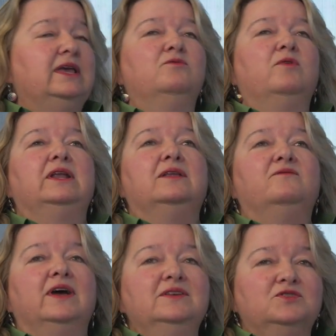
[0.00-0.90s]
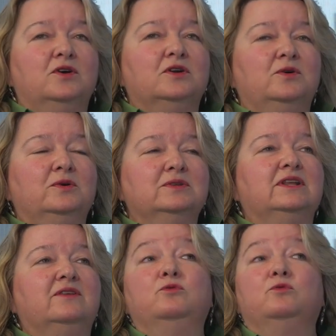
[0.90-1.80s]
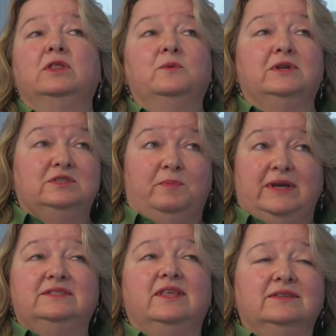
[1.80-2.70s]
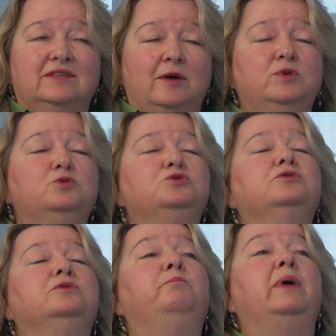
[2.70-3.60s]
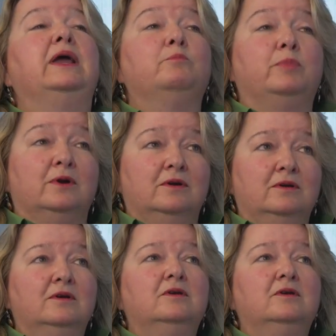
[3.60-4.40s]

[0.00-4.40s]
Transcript: He read an advice article. It said, if you really want to spice things up, you should pamper